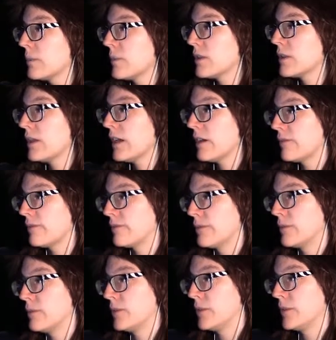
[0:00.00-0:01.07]
But death
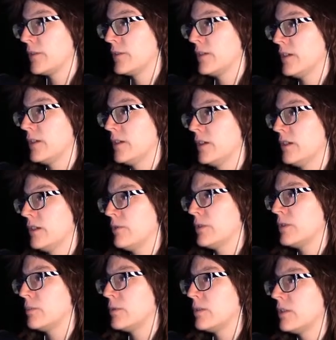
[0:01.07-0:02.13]
was
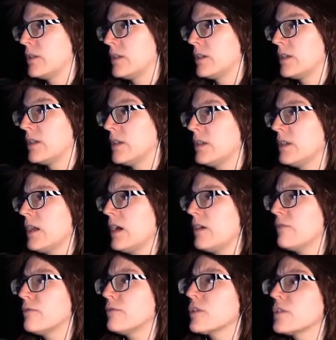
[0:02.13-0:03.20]
inevitable.
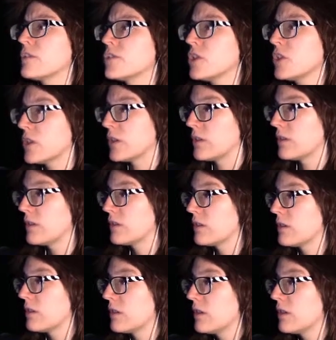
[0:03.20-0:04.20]
Life was a choice.